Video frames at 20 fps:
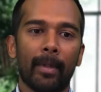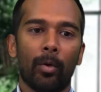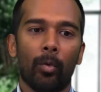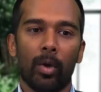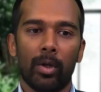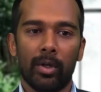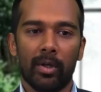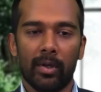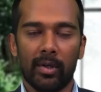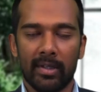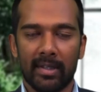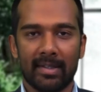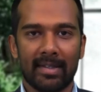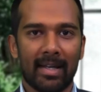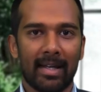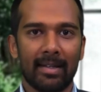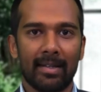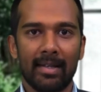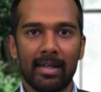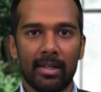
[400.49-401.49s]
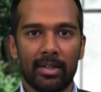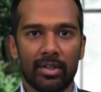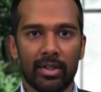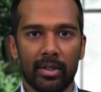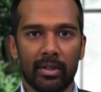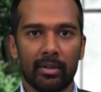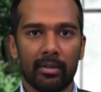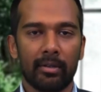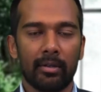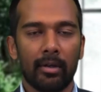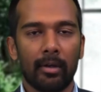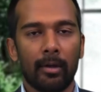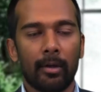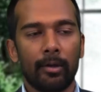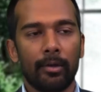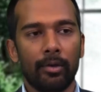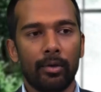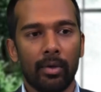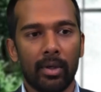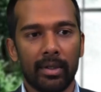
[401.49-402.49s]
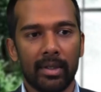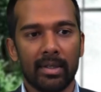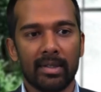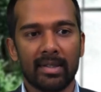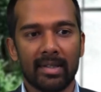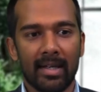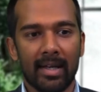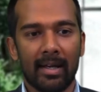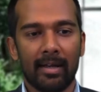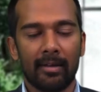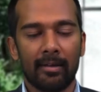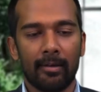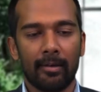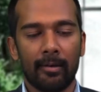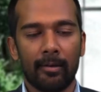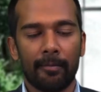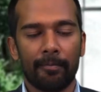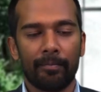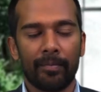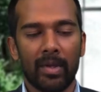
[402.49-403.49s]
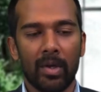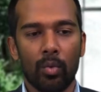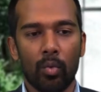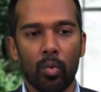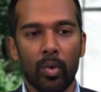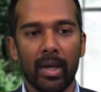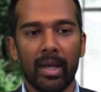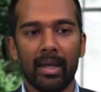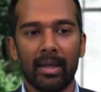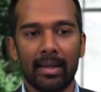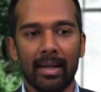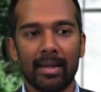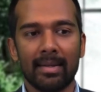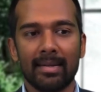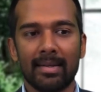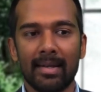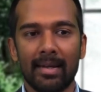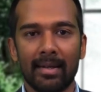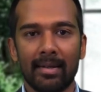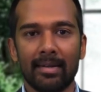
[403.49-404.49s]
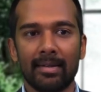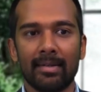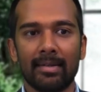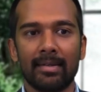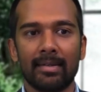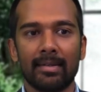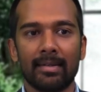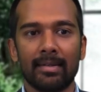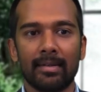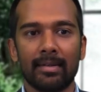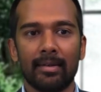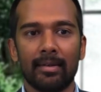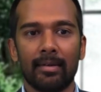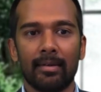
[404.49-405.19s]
When you understand nature, you understand the way that things